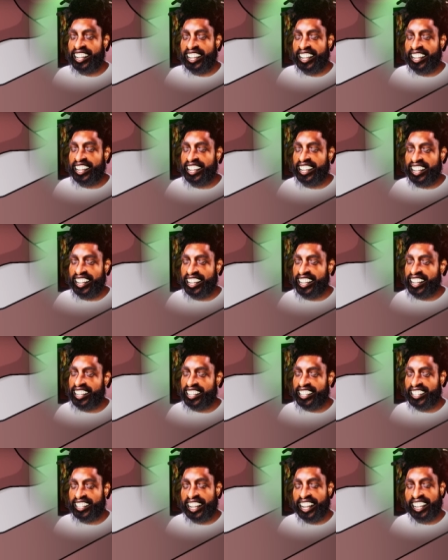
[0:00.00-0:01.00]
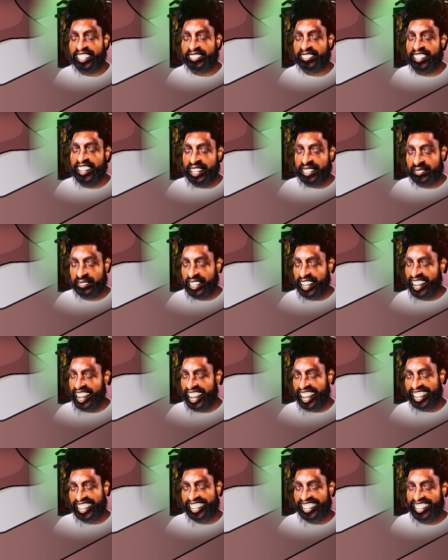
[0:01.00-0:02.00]
I don't try to fly
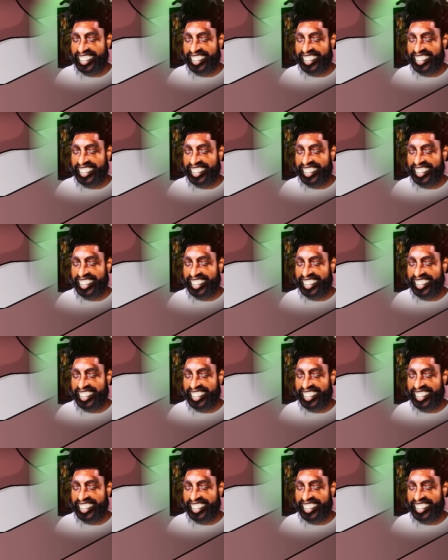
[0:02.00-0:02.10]
past it.